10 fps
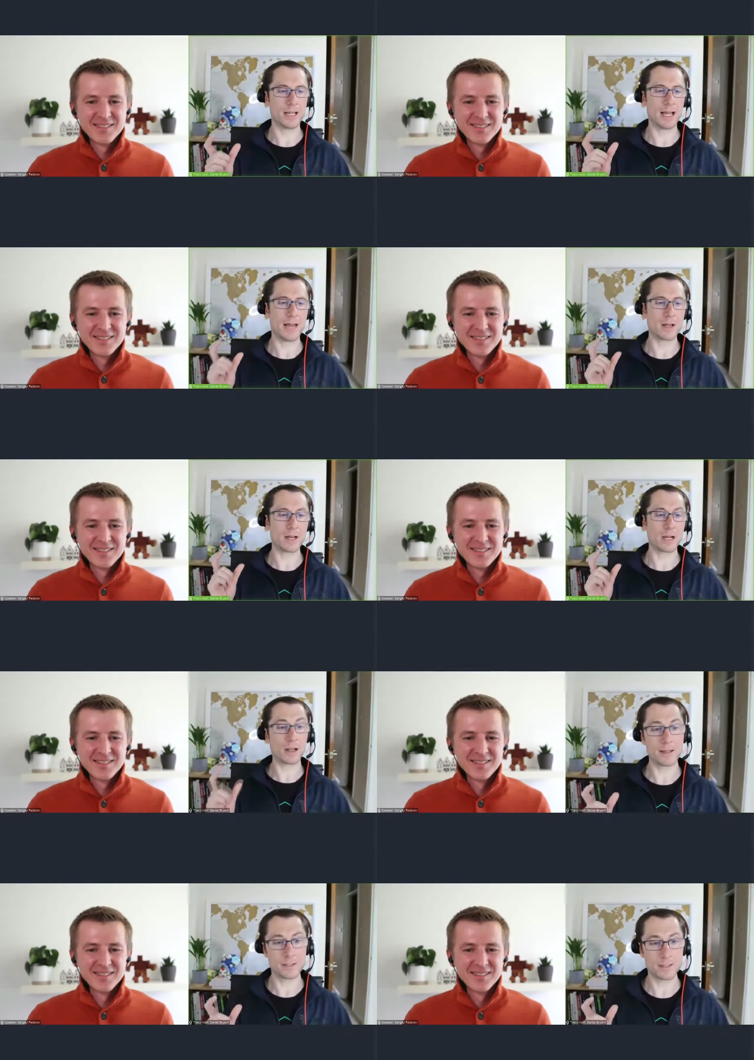Speaker 1: uh, that
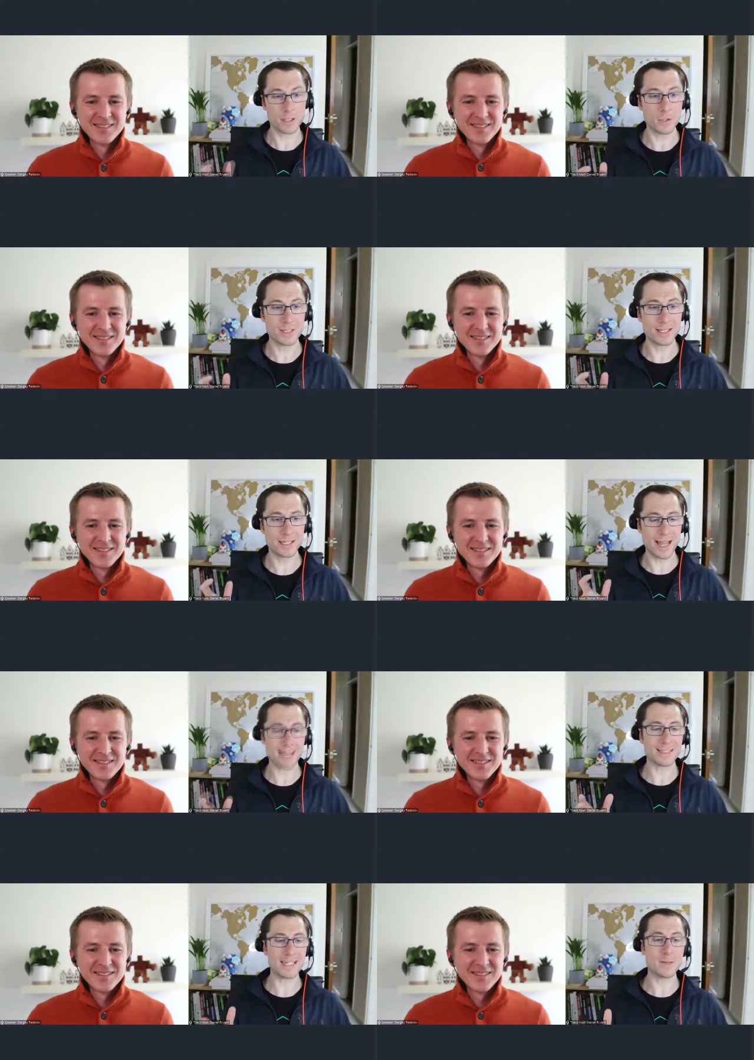clients using
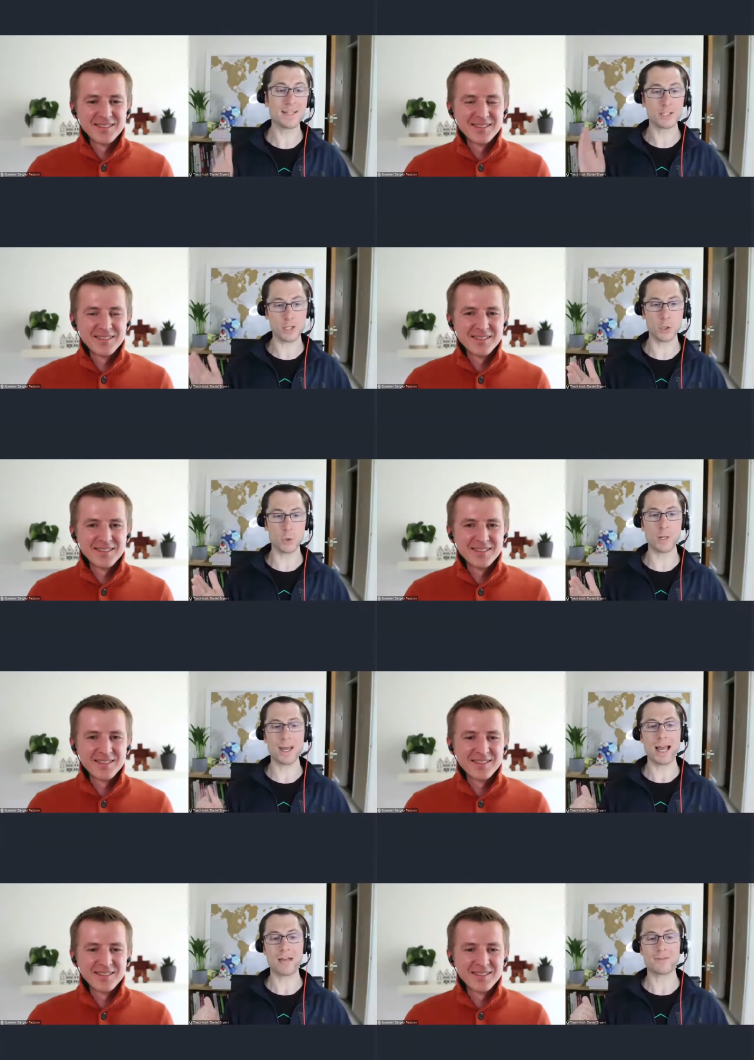HTTP 2
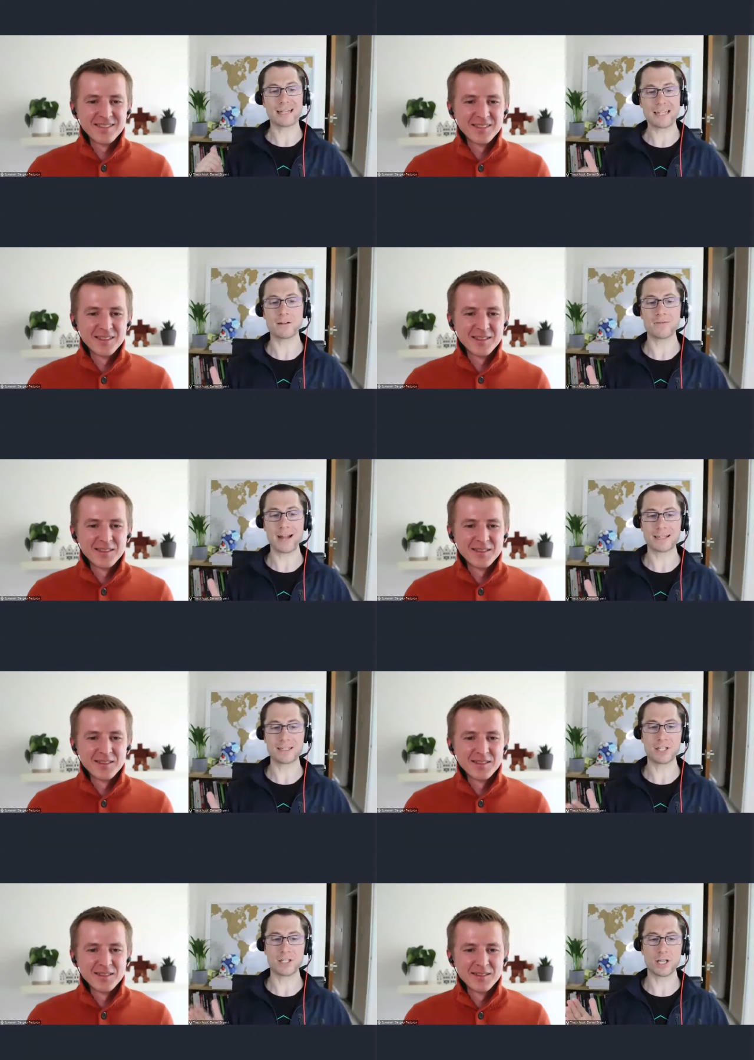have clear
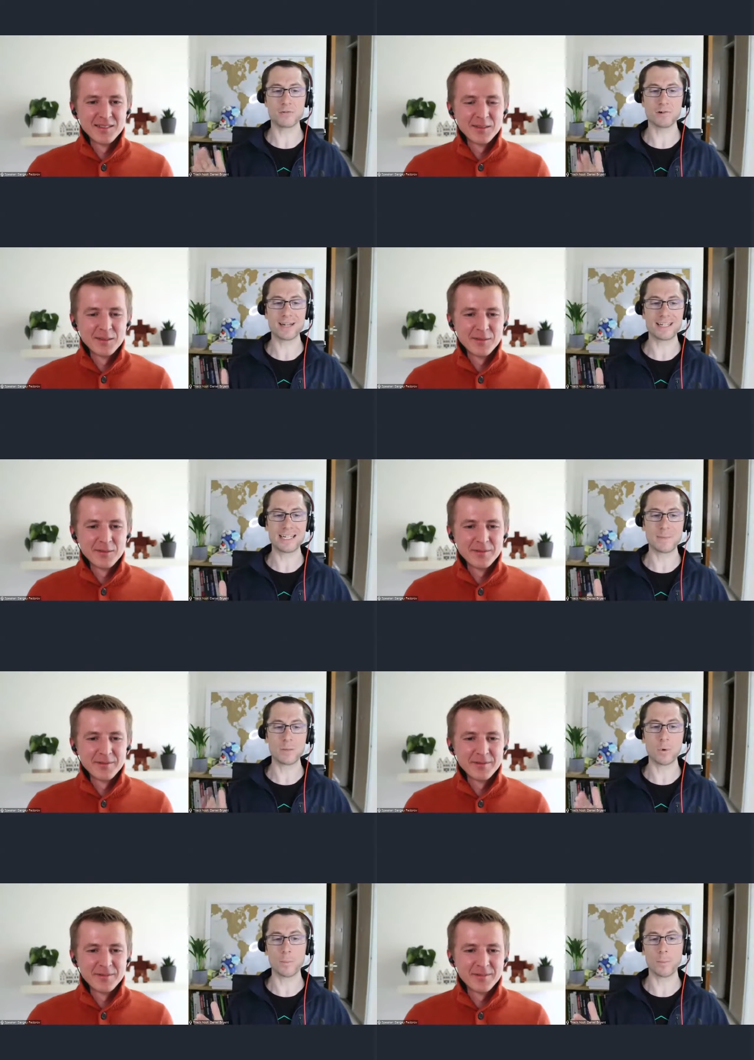advantages over HTTP
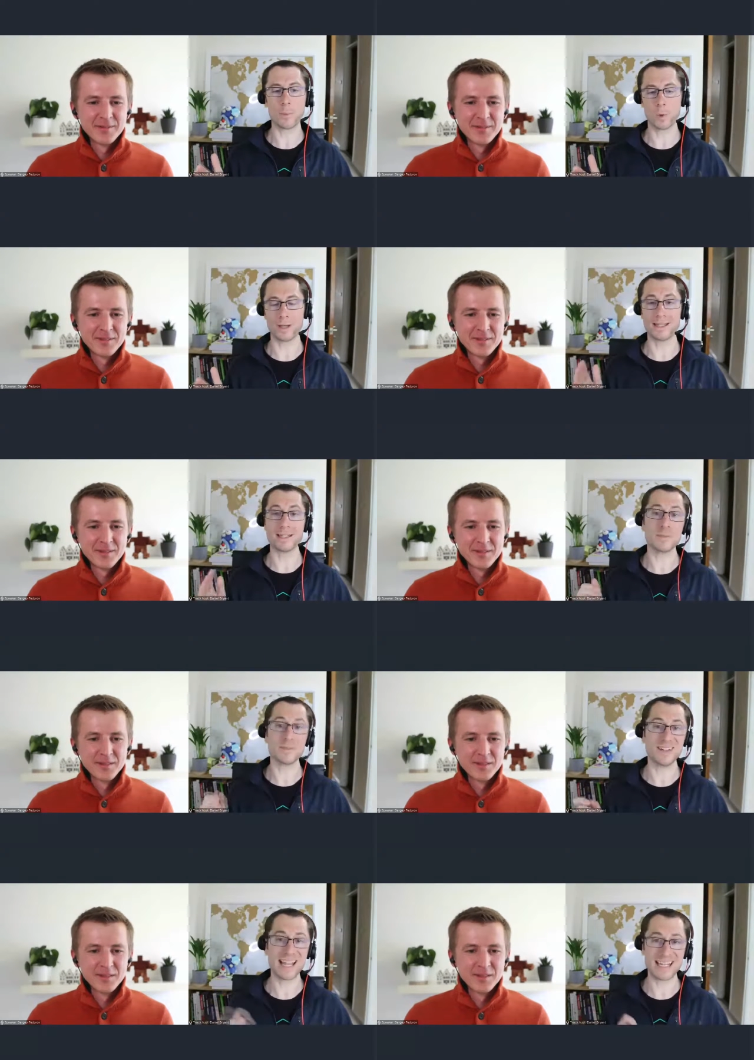1.1 in
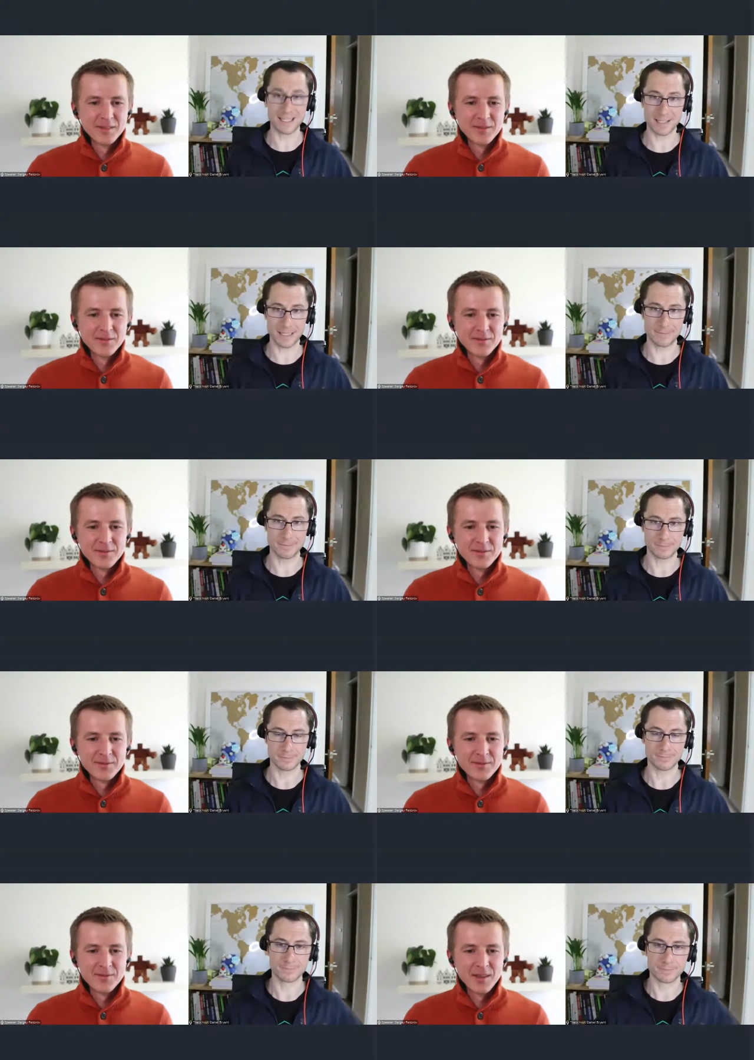
Speaker 2: terms of latency?
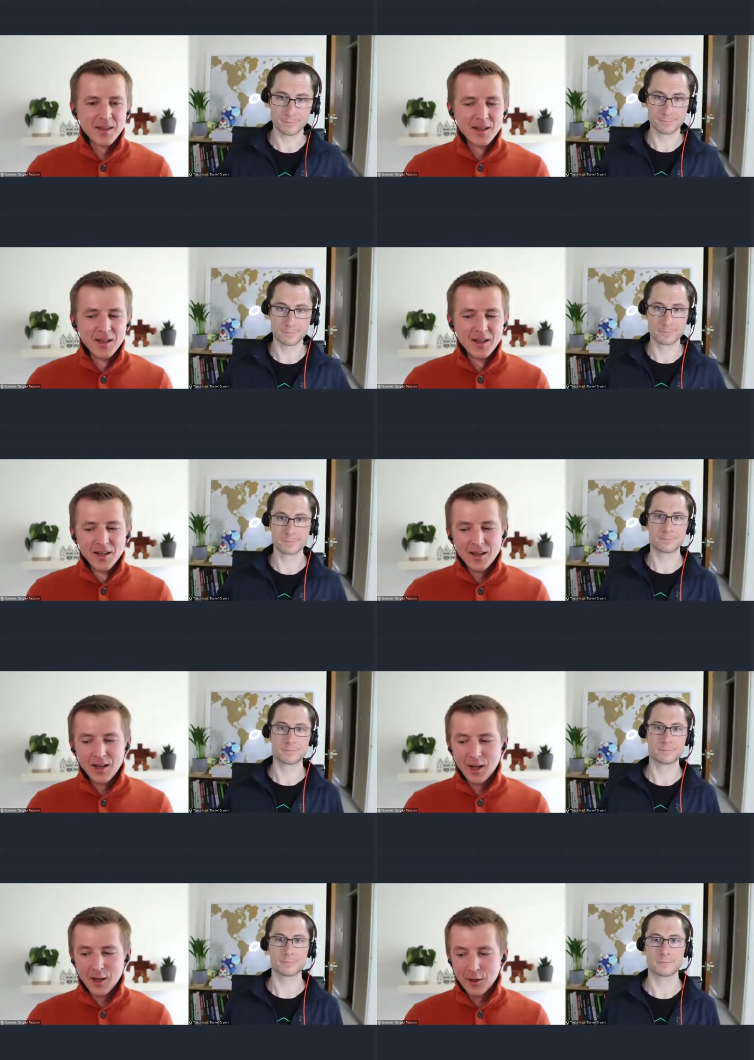
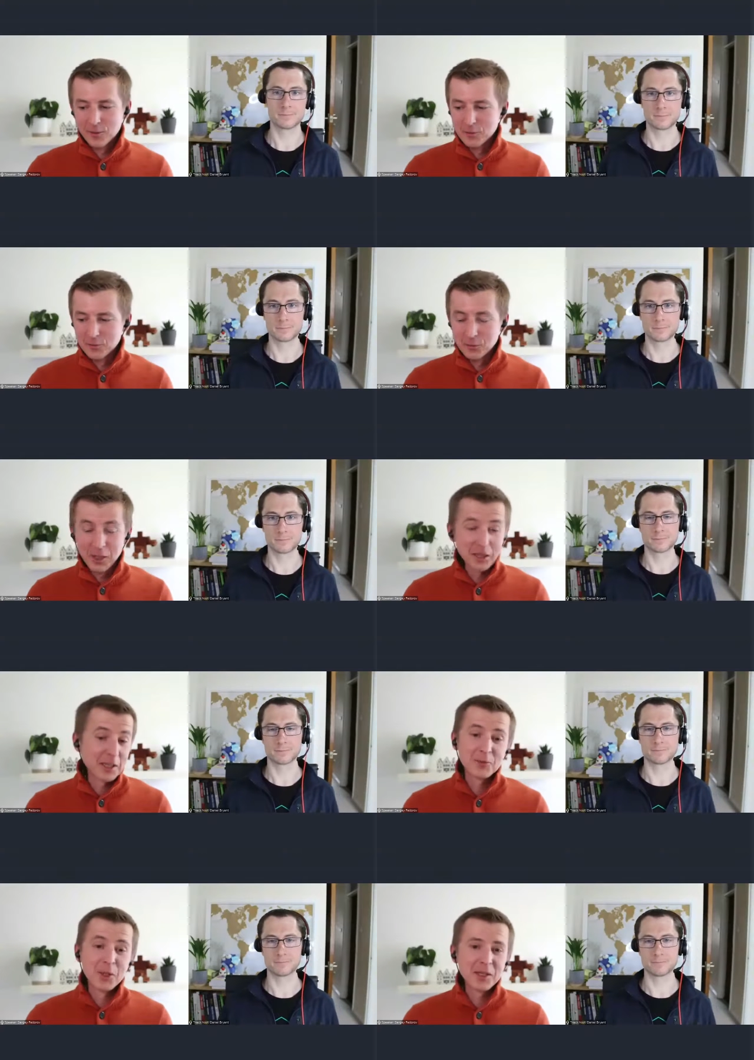Um,
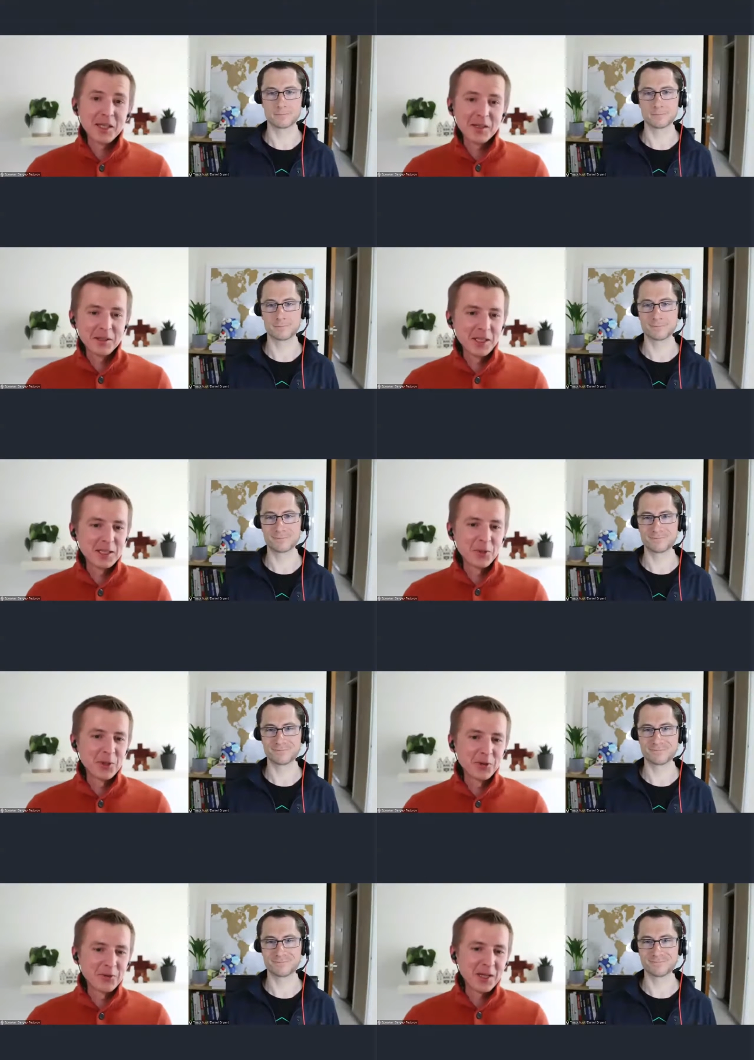well, that's one thing.
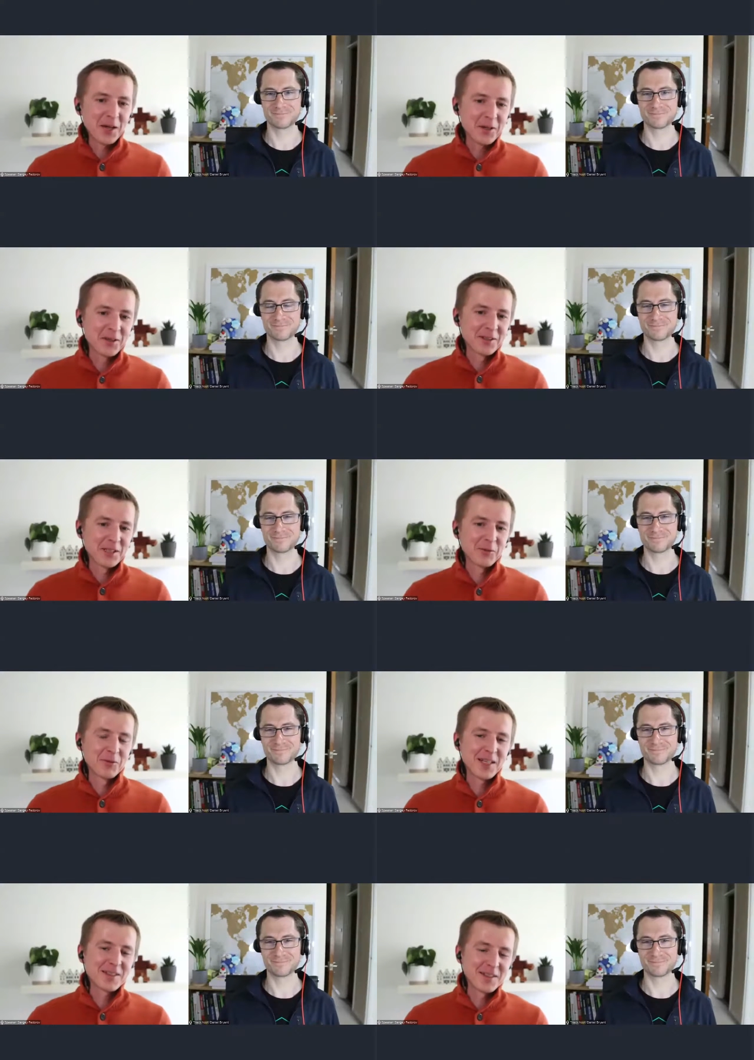That's one of the other things
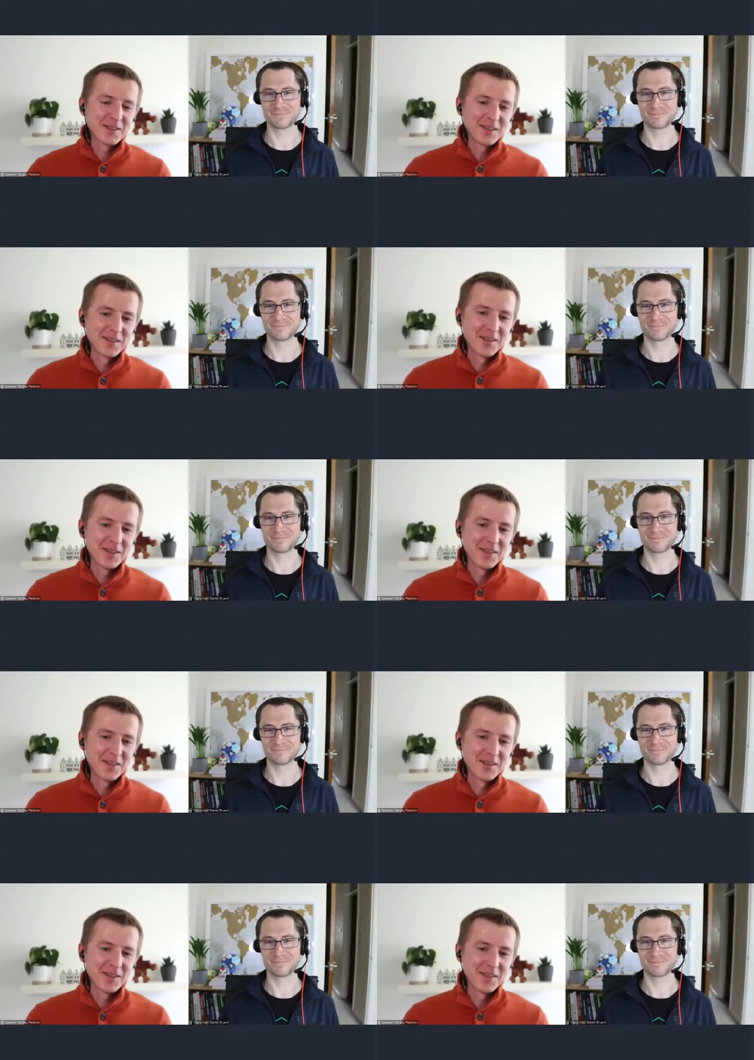that we've tested.